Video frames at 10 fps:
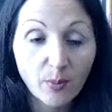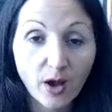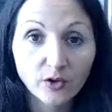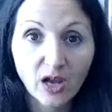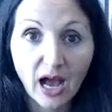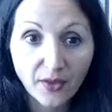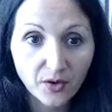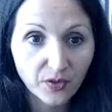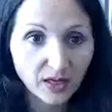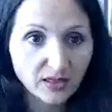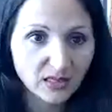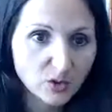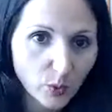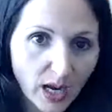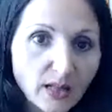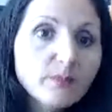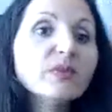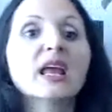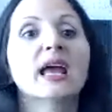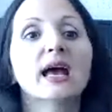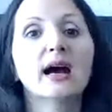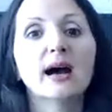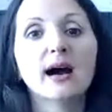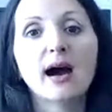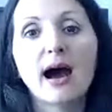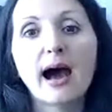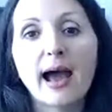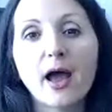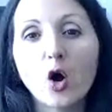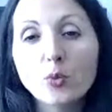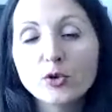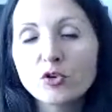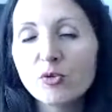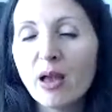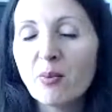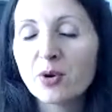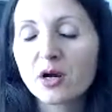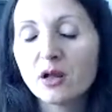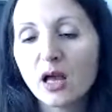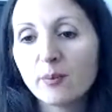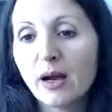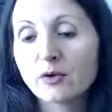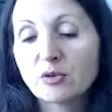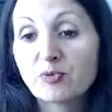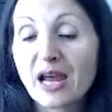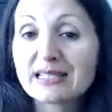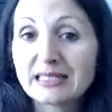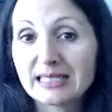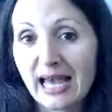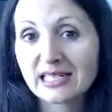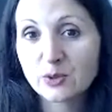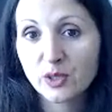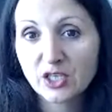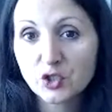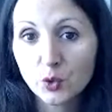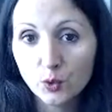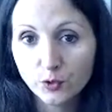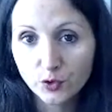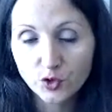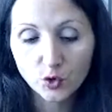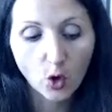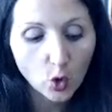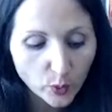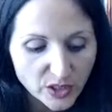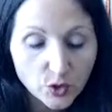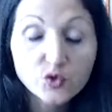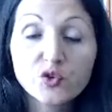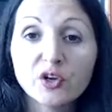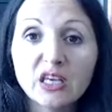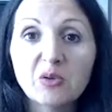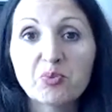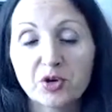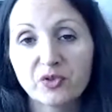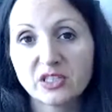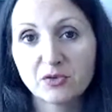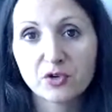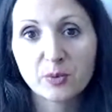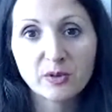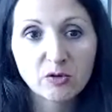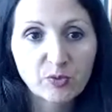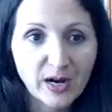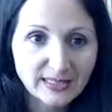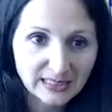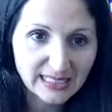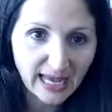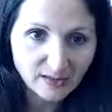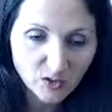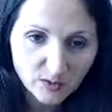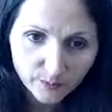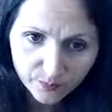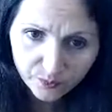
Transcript: about other things as well. I hope you remember about the present tense, what I told you, to always use the imperfective verb in the present tense.